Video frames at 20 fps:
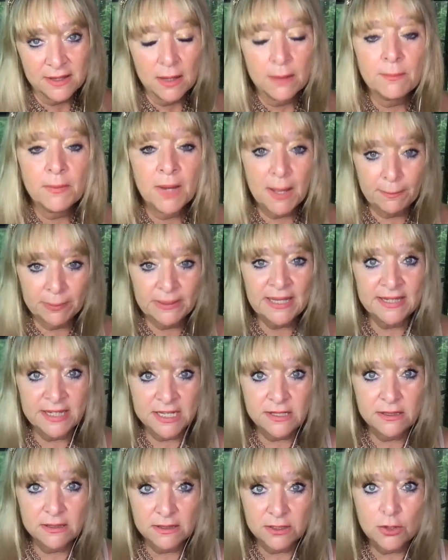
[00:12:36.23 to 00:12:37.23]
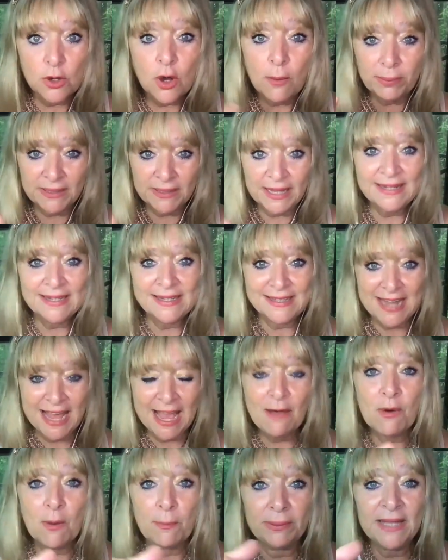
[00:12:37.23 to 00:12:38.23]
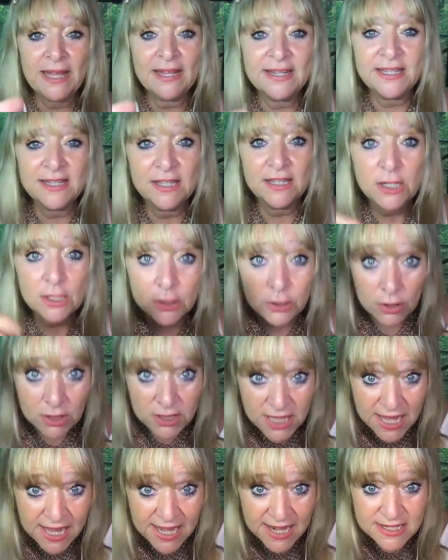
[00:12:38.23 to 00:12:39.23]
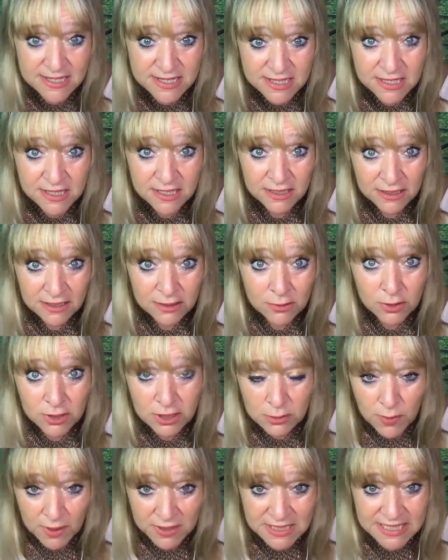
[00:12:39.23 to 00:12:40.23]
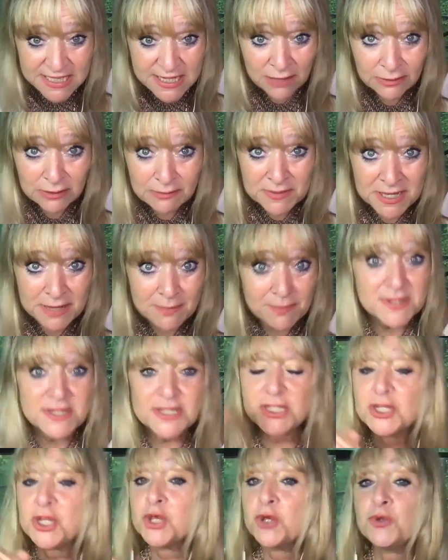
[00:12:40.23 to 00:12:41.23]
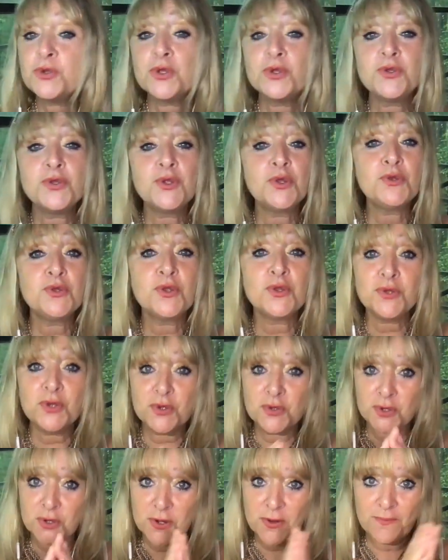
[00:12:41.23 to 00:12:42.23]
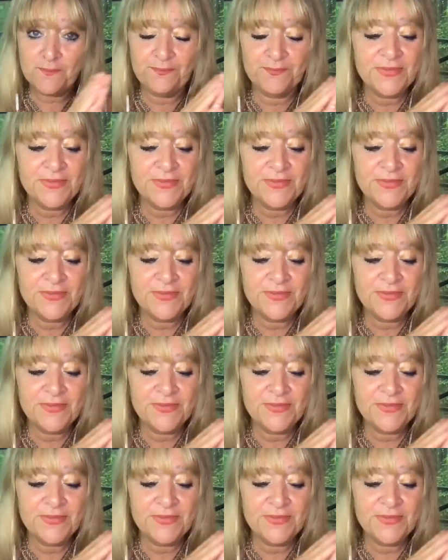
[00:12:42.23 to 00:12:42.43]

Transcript: My planet, your planet, our planet, not theirs, not the one-celled amoebas. No, no, no, no, no, no.